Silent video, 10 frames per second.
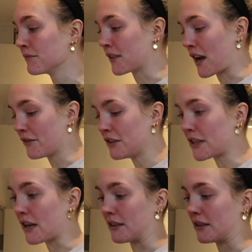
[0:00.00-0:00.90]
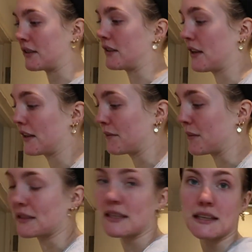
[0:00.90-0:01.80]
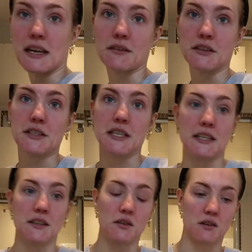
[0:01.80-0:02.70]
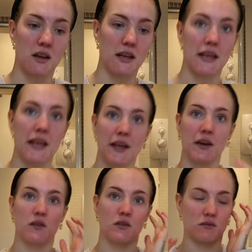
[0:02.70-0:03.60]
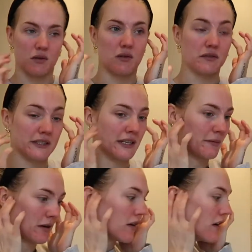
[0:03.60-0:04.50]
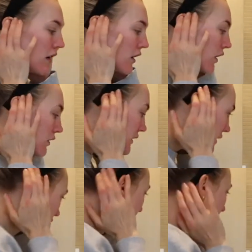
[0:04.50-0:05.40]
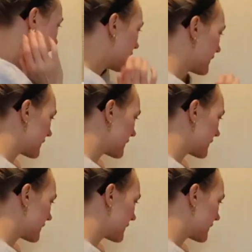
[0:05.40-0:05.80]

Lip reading: I haven't done like my skincare routine on like here or more obviously, but on Instagram or anything in